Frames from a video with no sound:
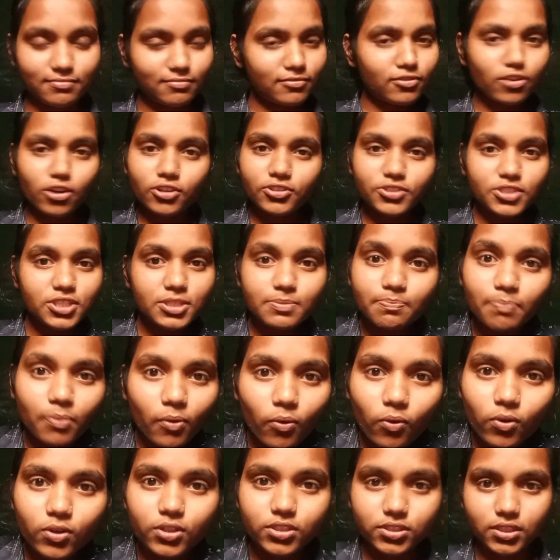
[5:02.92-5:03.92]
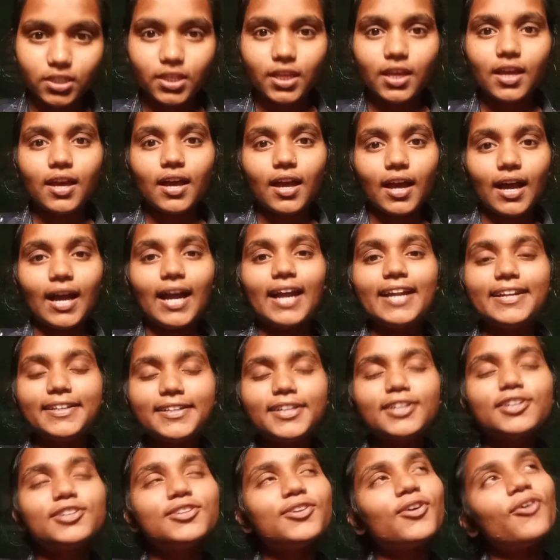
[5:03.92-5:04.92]
Not spoke. I
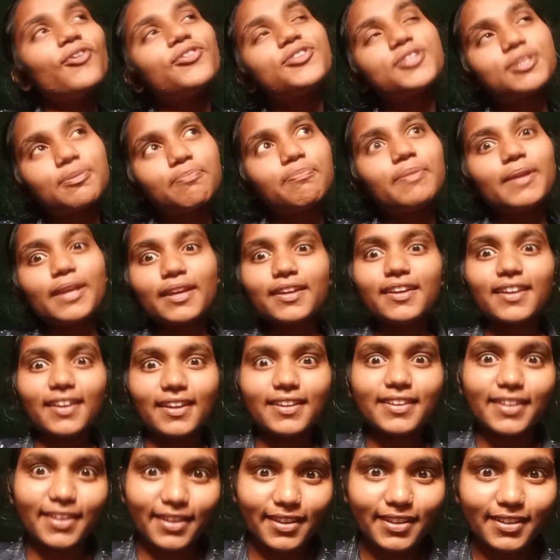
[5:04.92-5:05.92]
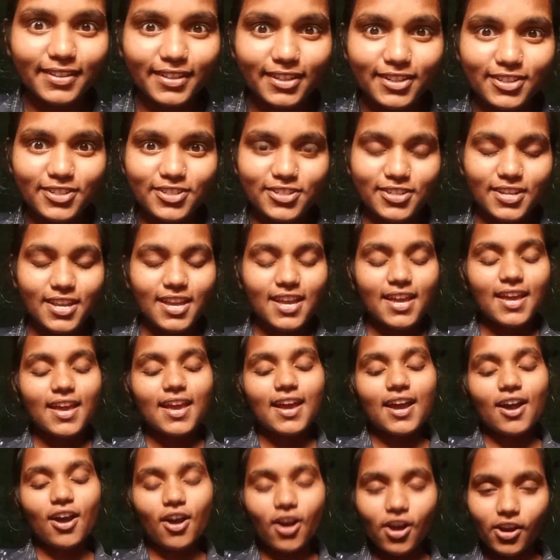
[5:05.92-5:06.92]
did not speak in English.
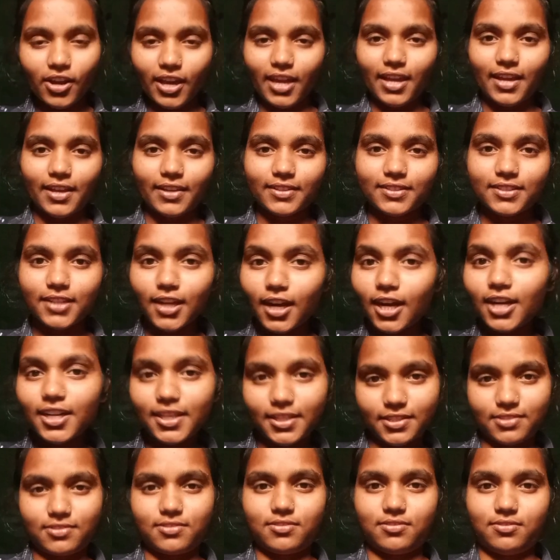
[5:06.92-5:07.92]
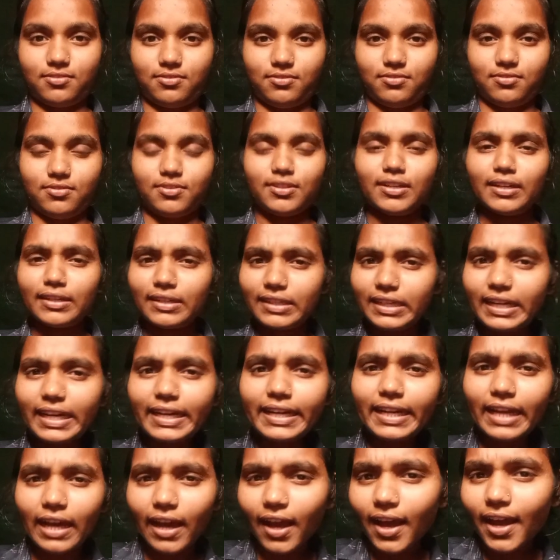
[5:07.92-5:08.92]
Okay. Third is,
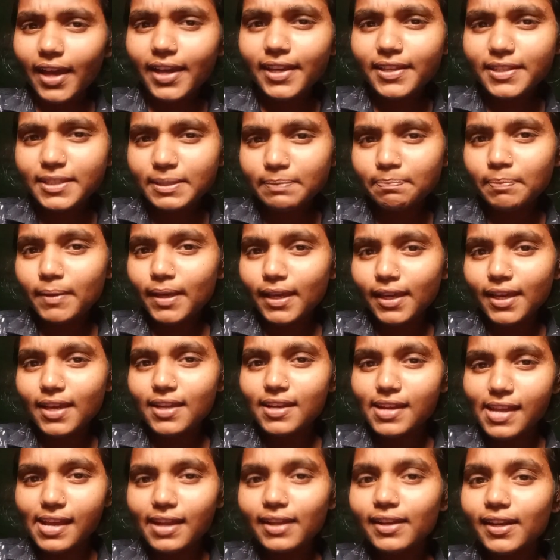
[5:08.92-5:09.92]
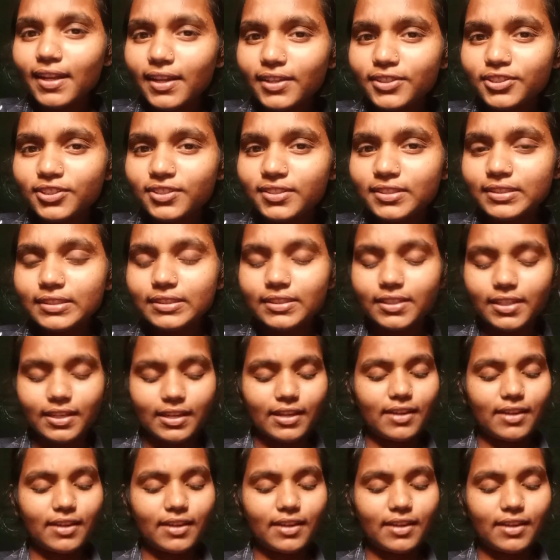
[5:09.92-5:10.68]
did I speak in English?